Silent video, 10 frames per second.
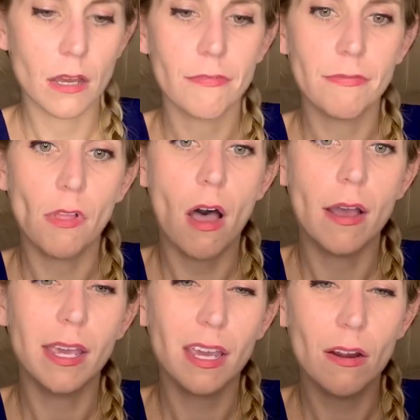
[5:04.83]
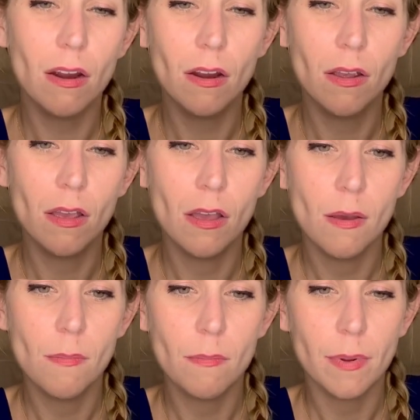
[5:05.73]
a flaw here,
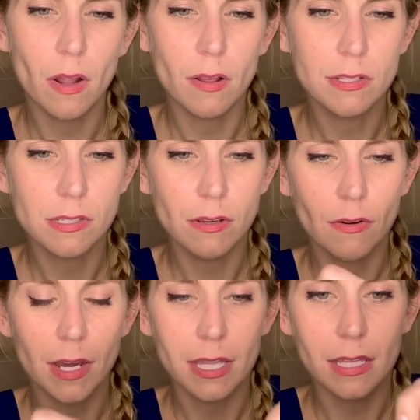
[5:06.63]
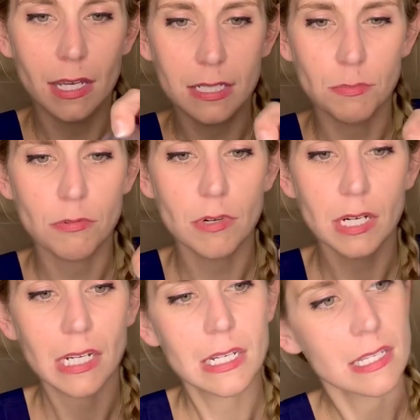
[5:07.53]
but also I think it's a
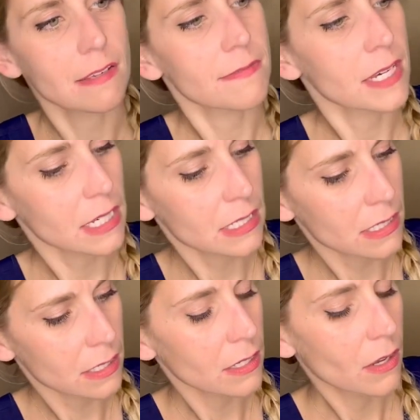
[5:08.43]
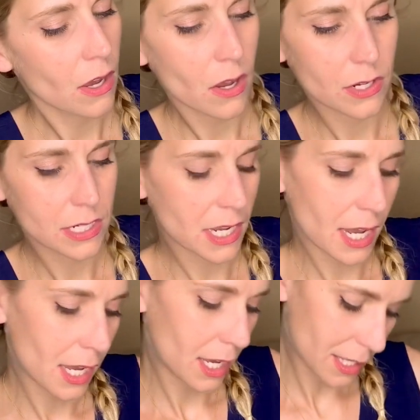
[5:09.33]
pretty easy fix on a
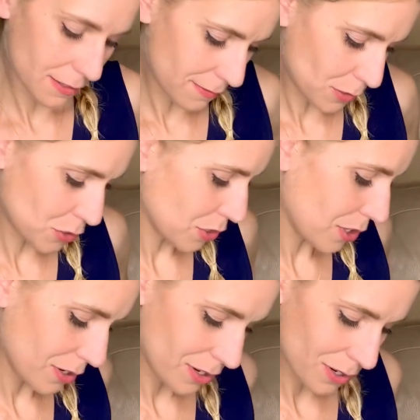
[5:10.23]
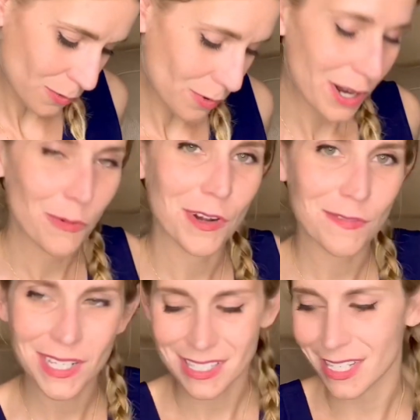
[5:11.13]
day in the future where I want to
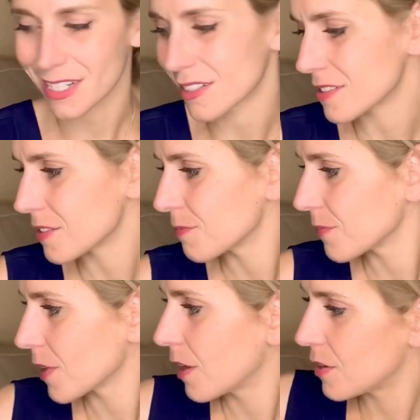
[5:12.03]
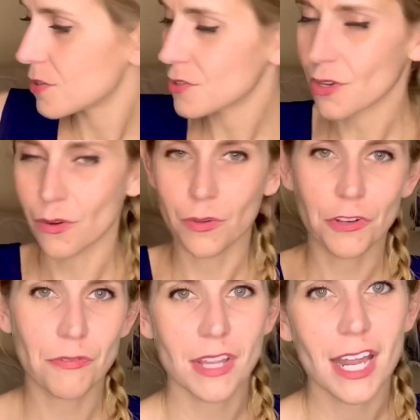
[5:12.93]
fix things. So
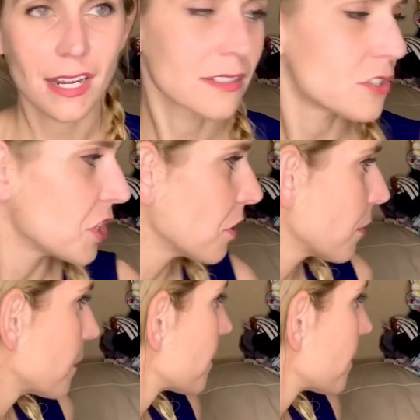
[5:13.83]
look for that next year.